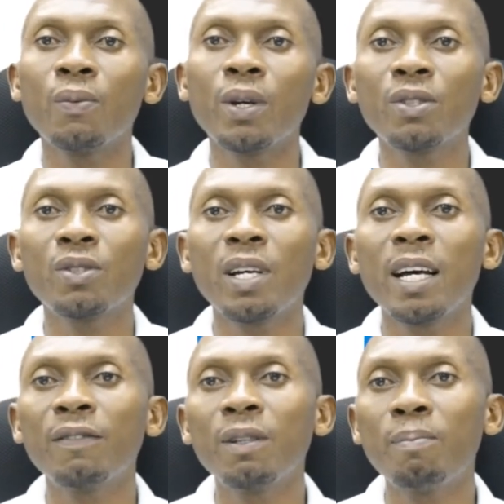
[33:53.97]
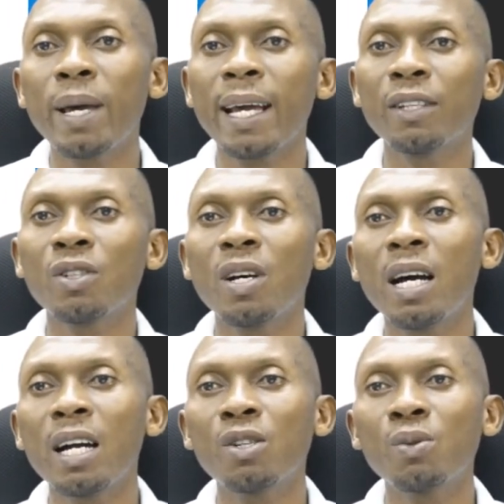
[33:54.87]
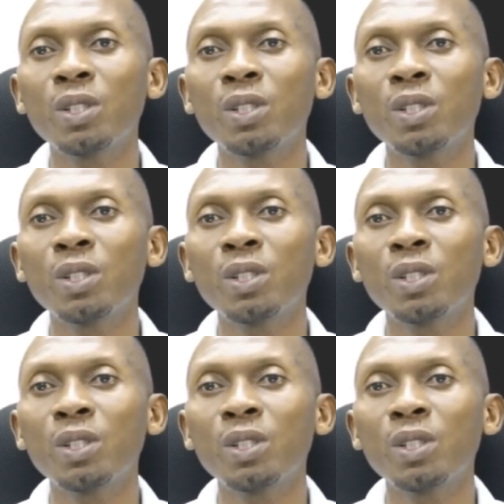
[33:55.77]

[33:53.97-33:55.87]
We also have the pegs or arrow,